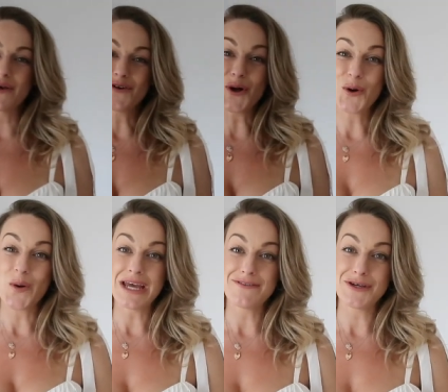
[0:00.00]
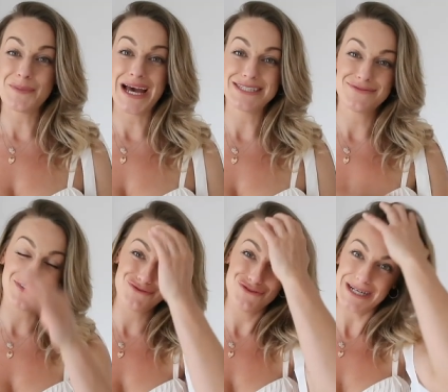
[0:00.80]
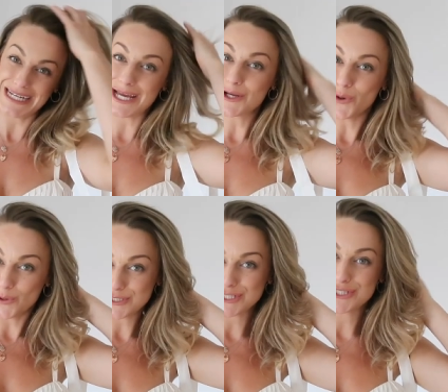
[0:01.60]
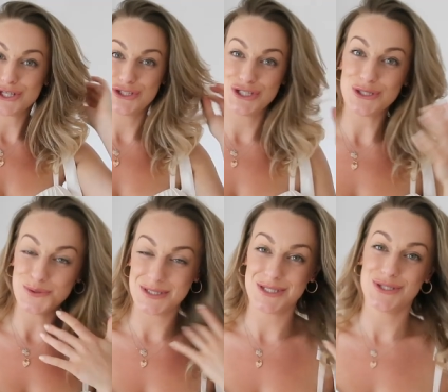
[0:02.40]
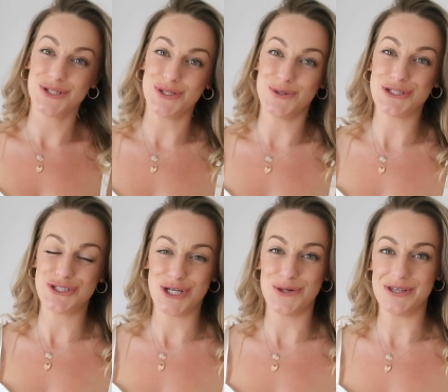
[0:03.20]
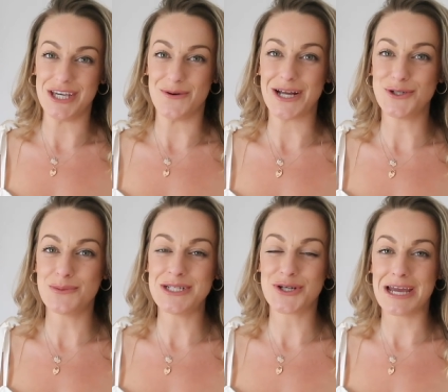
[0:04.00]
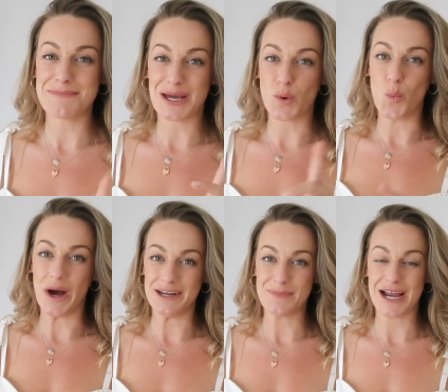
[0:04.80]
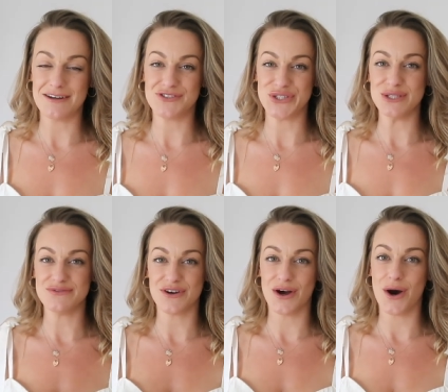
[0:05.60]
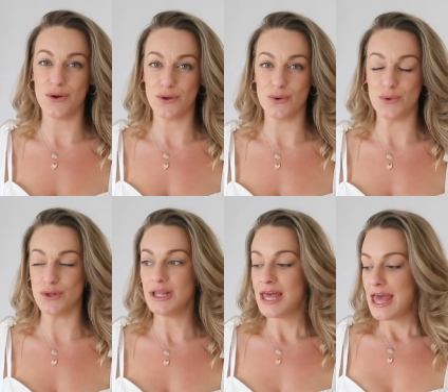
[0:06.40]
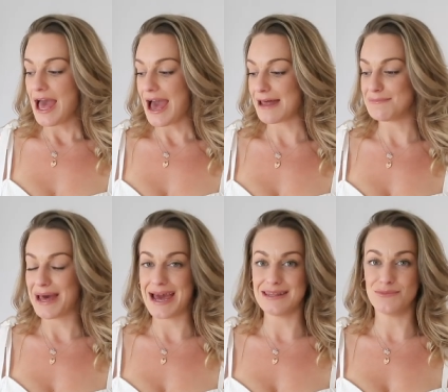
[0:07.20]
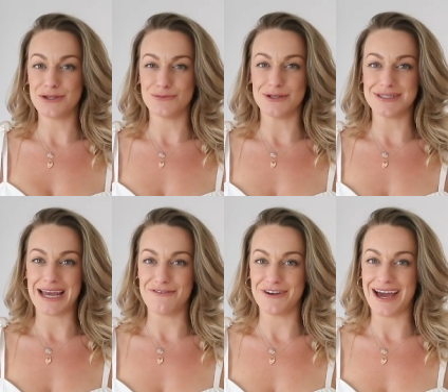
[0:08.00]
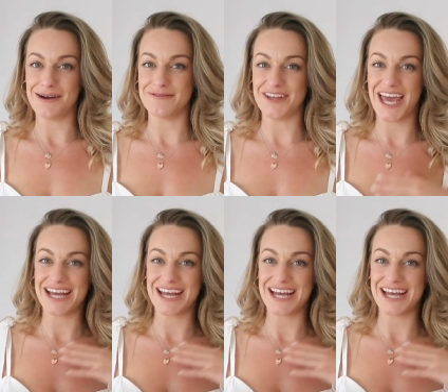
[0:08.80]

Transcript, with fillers: I've got quite a few pairs of really gorgeous shoes to show you. I normally try and pick one pair of shoes for a whole haul and pair them with almost every outfit.